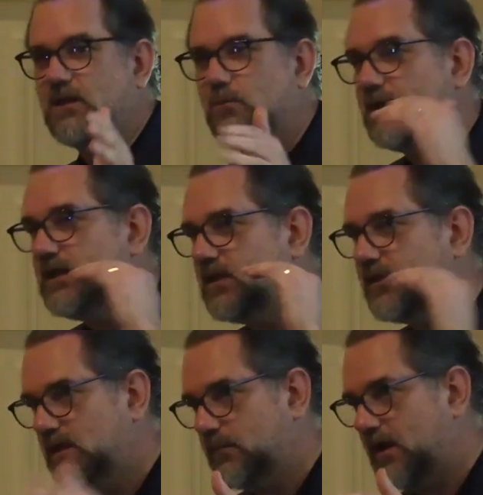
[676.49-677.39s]
And we need to
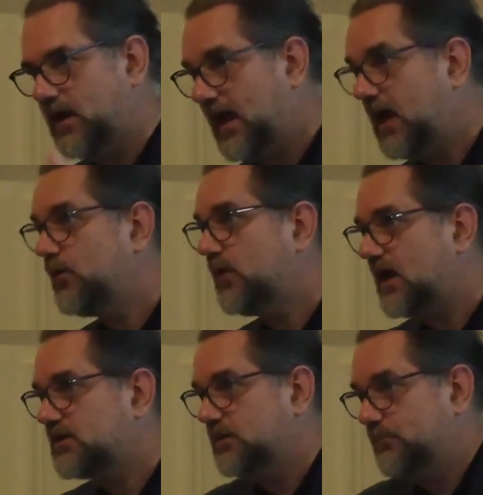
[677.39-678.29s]
think about how to
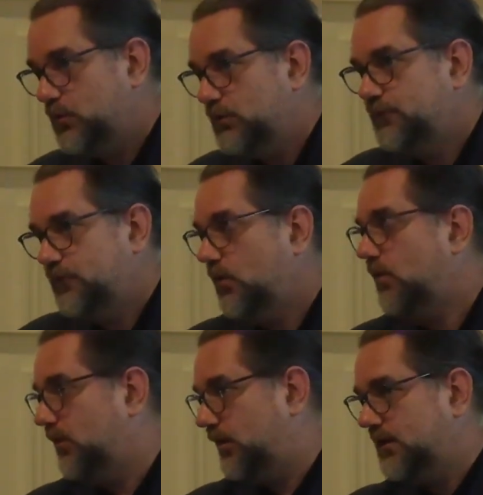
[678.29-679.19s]
actually push
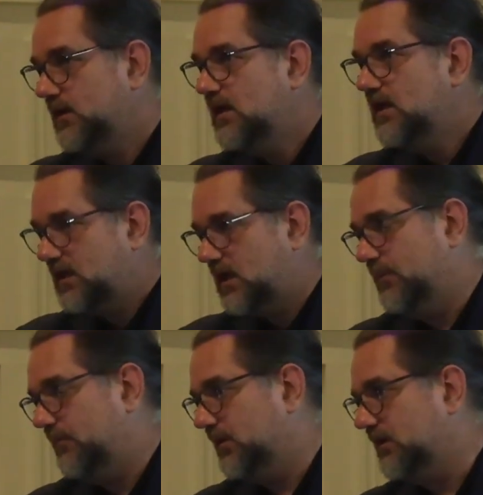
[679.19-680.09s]
forward
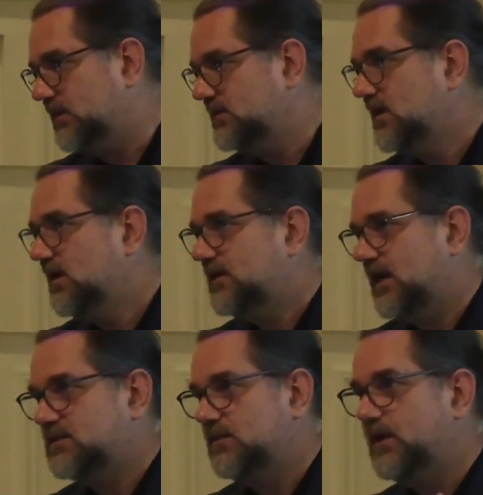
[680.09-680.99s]
capabilities to
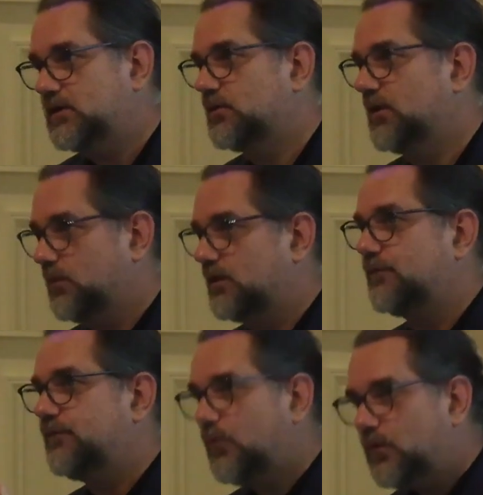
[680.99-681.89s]
actually make sure that we're at the
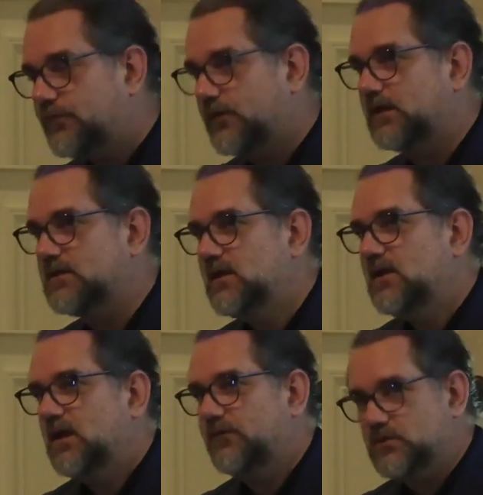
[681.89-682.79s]
forefront
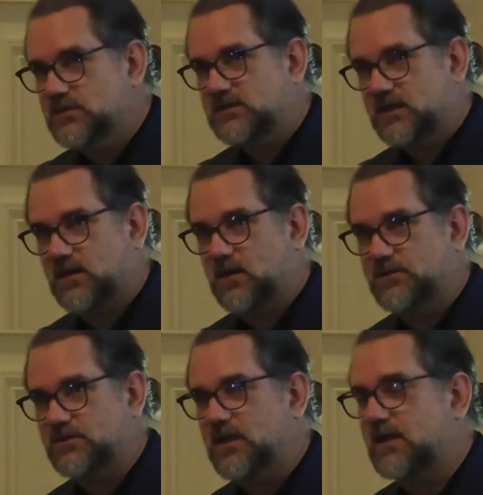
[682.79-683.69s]
of using
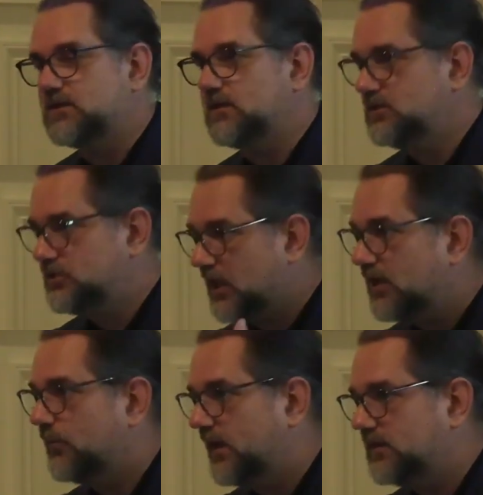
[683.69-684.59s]
technology to actually
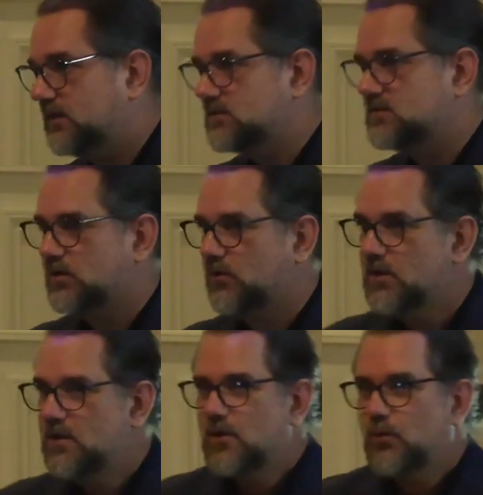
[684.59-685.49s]
generate these. And so
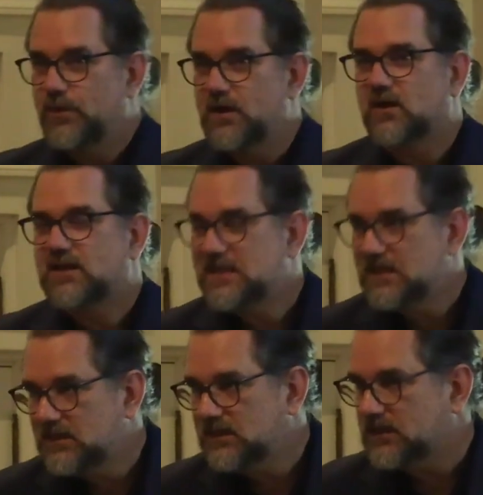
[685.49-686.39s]
we are
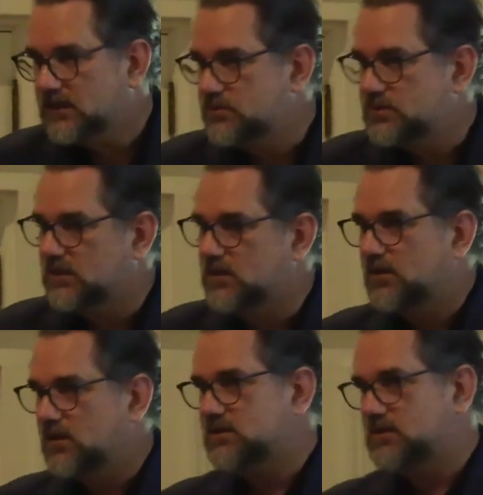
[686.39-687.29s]
keenly interested in
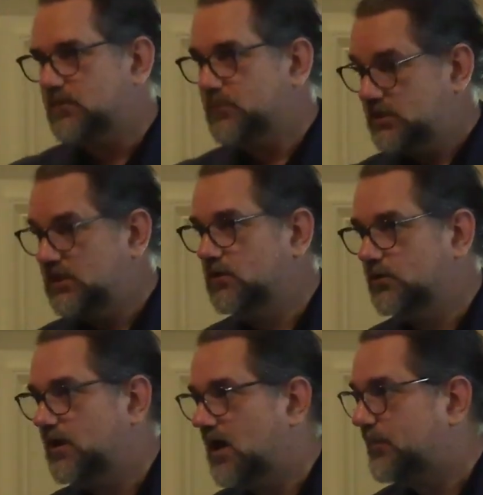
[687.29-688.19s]
things like machine
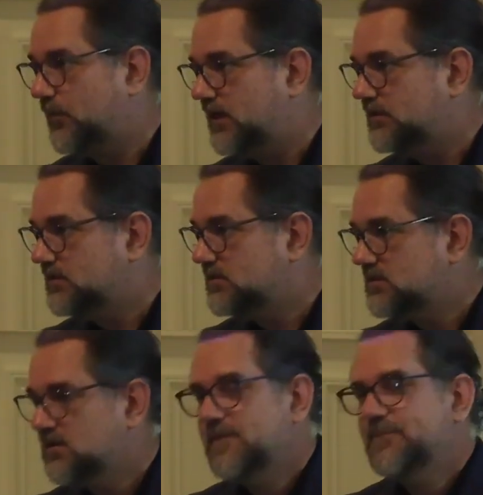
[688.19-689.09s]
learning operations,
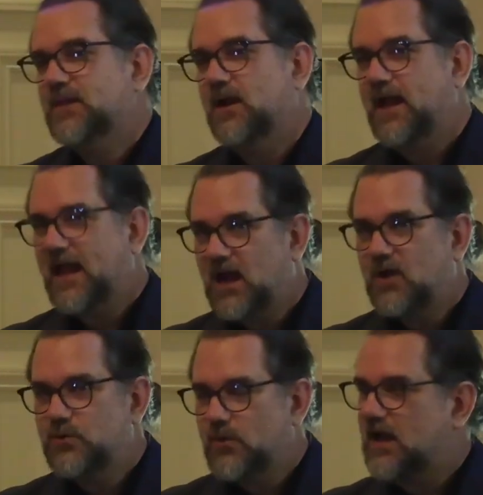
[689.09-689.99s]
on how
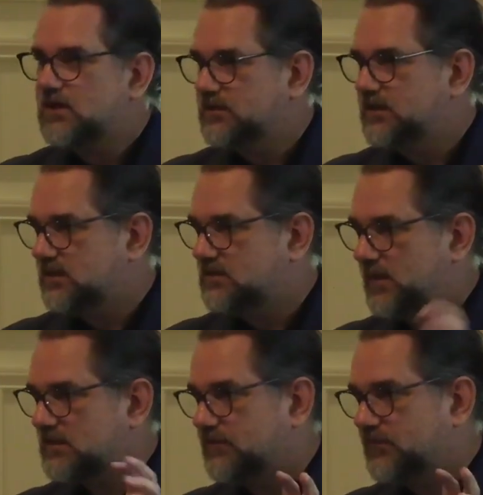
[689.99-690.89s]
you actually can
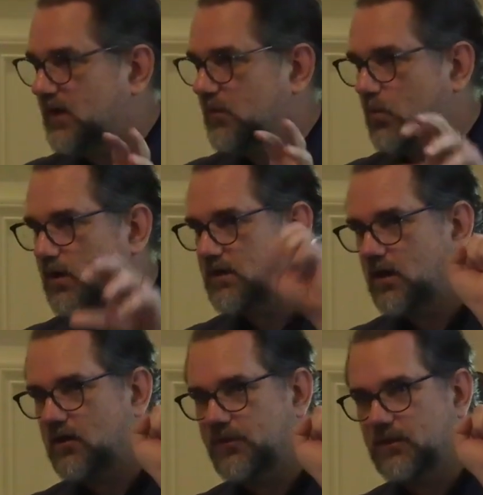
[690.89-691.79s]
specify what
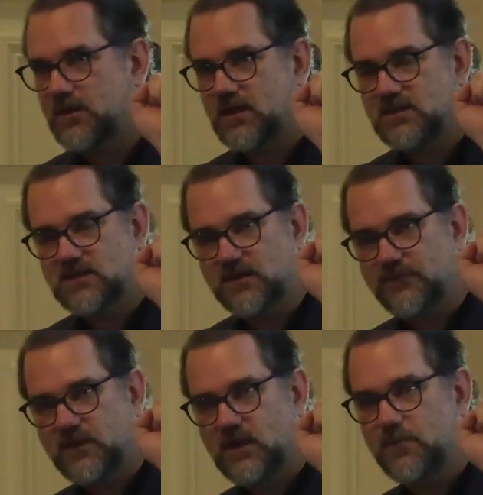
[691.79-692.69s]
are the kinds
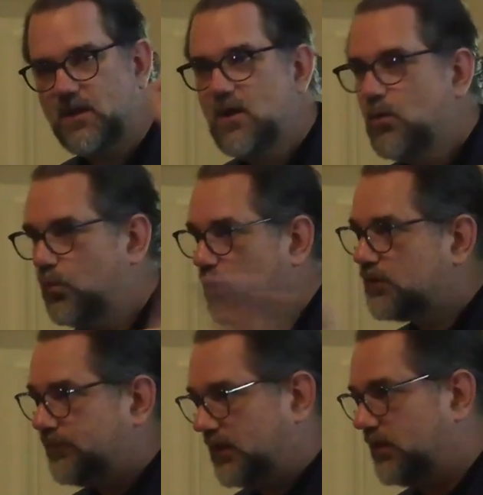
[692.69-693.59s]
of
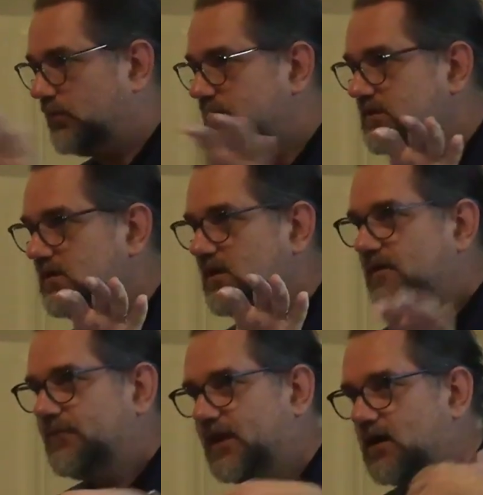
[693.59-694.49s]
workflows
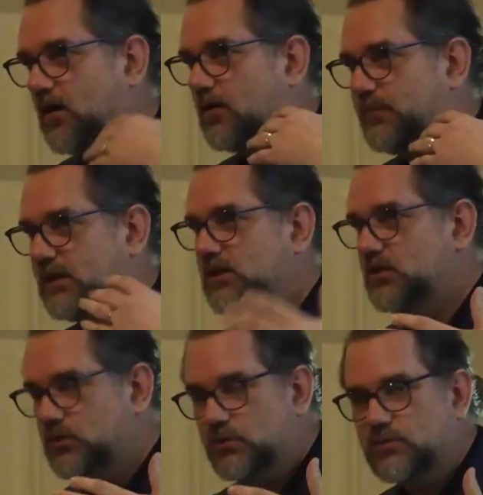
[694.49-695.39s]
that are being
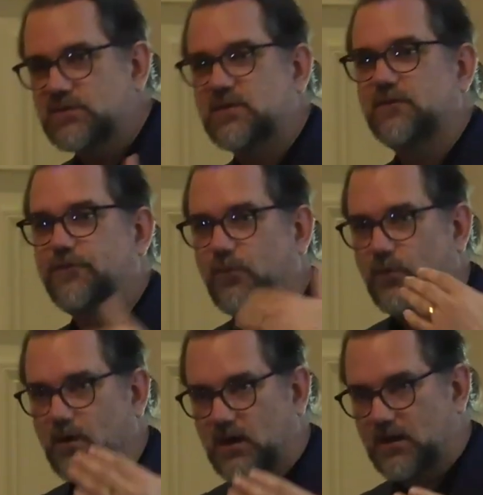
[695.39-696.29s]
used
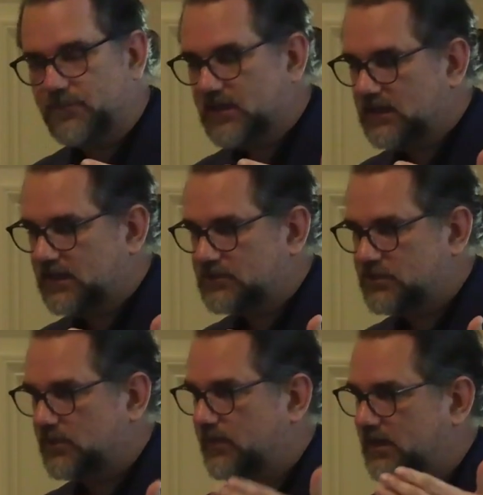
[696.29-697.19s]
for
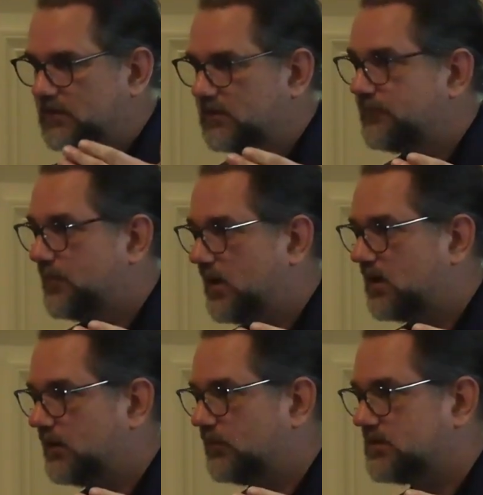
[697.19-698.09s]
generating the different
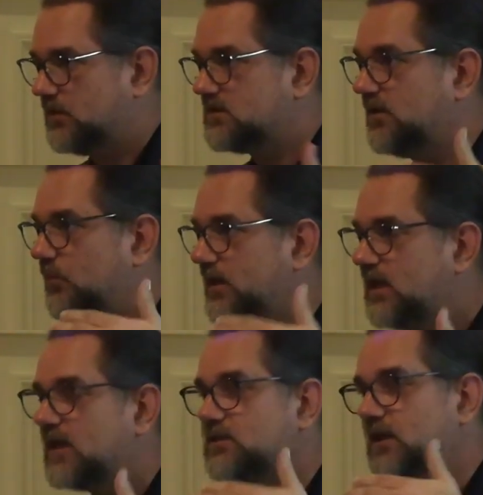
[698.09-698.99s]
modeling results so that we can
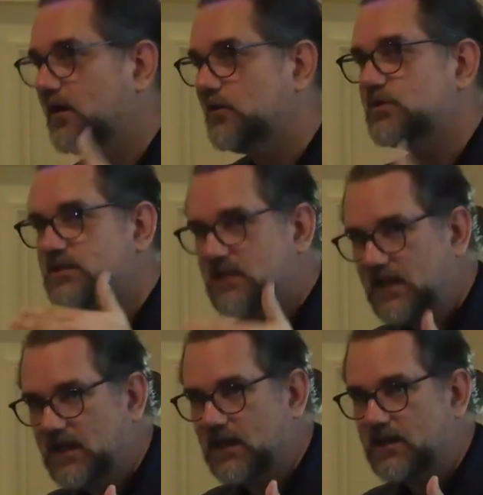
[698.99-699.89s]
actually
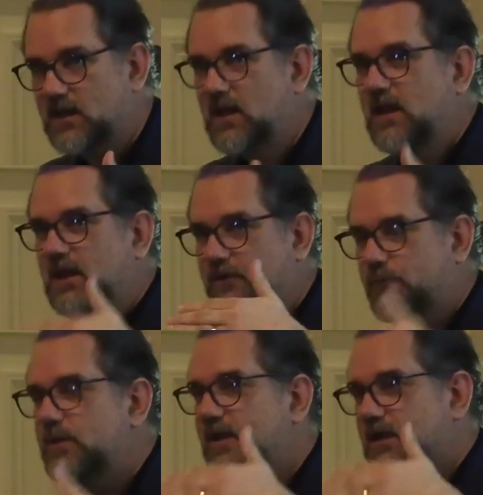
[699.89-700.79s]
understand if
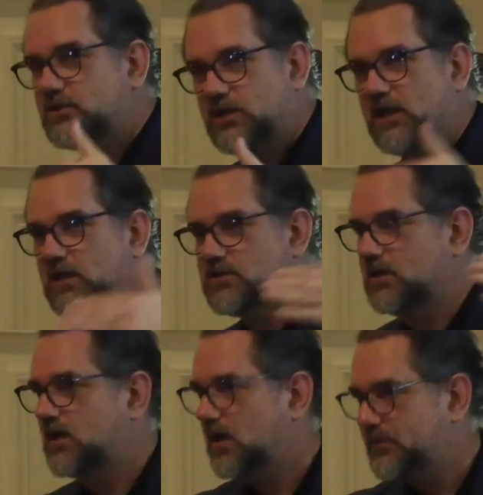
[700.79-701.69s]
we make a change in
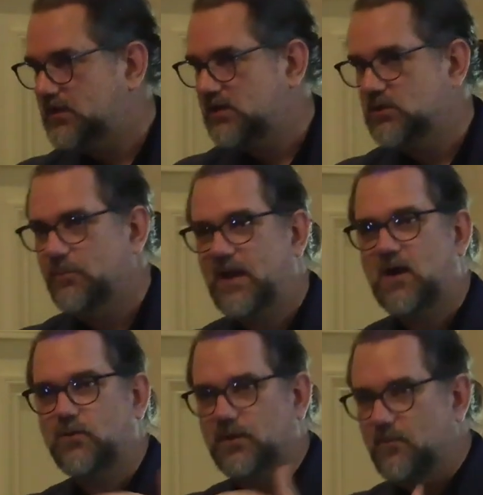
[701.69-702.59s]
the computational
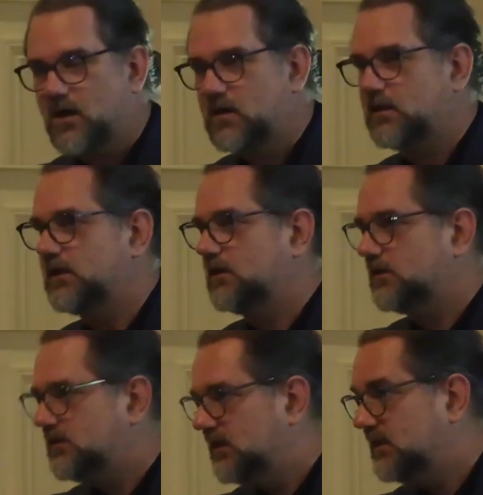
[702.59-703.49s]
power and the modeling
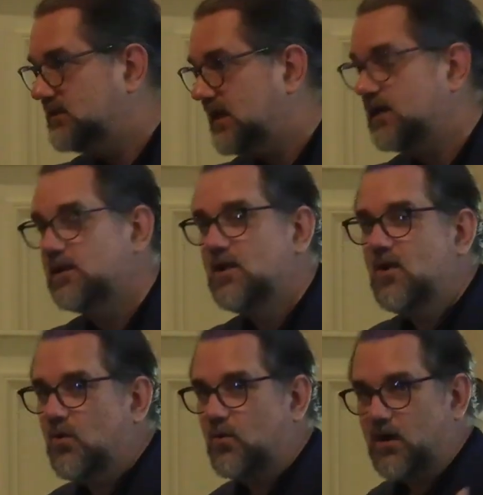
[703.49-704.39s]
in the data
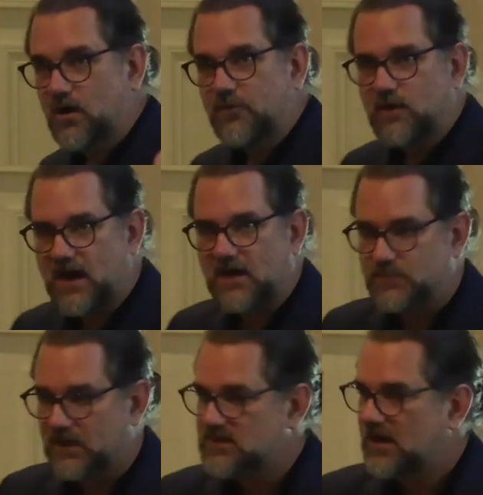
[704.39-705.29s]
or other
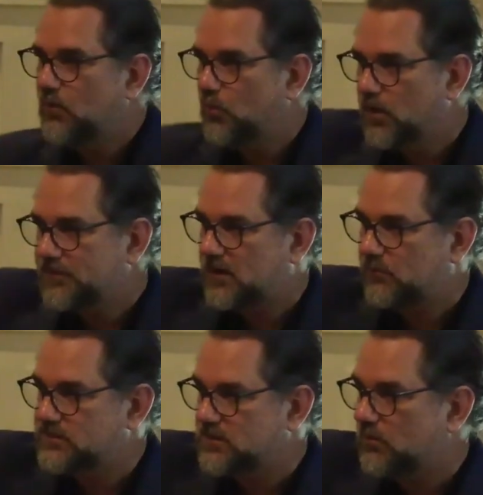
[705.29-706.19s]
aspects, what that
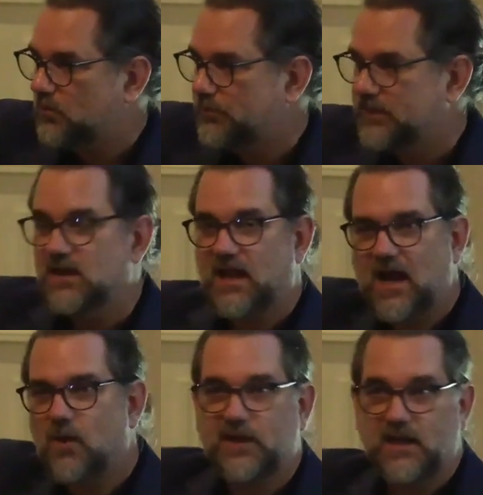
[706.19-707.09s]
result will be and
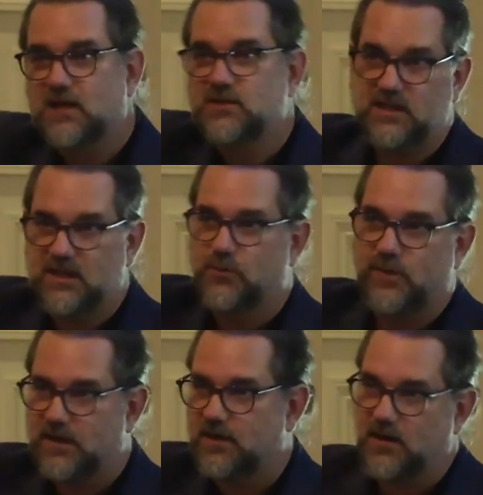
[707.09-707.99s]
how we can actually
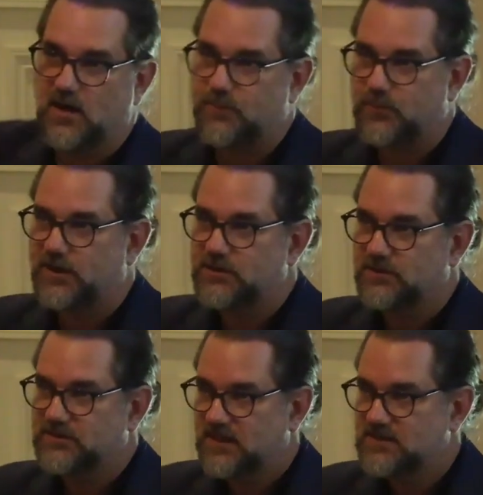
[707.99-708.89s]
iterate it in an operational
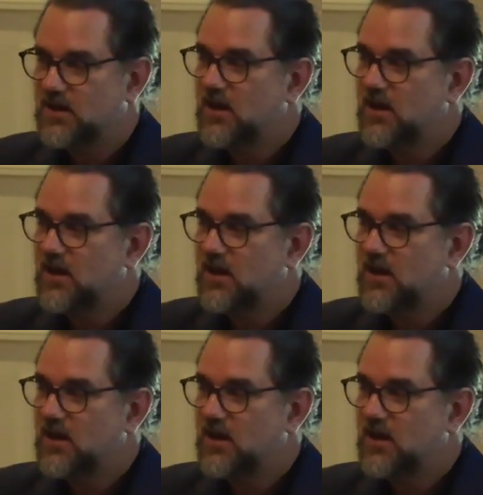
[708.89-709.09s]
sense.